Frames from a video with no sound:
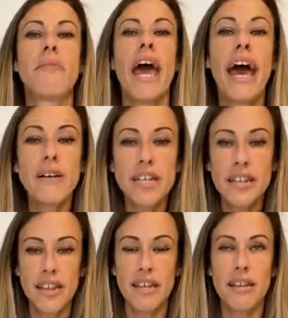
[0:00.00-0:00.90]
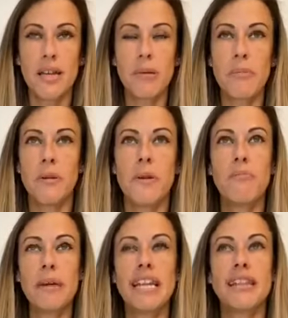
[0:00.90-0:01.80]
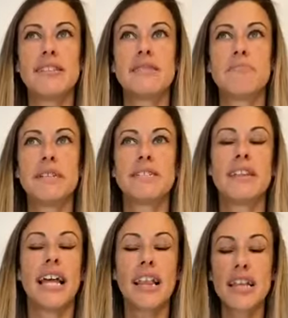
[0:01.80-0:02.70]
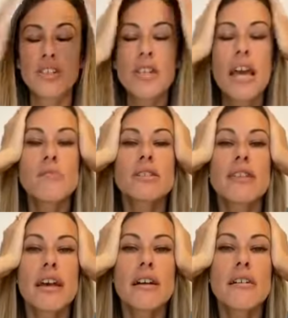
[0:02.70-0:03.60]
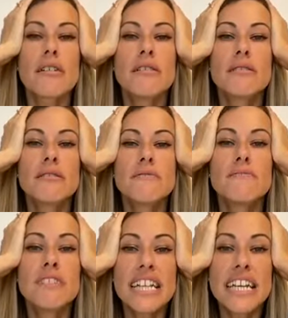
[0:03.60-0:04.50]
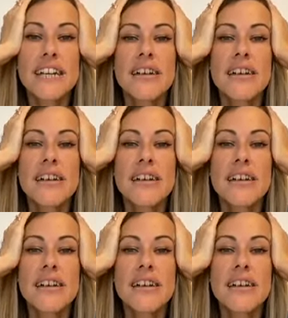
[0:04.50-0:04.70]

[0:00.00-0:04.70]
How do you think, like, people who've been in the business, like, literally, I'm just like, oh, really?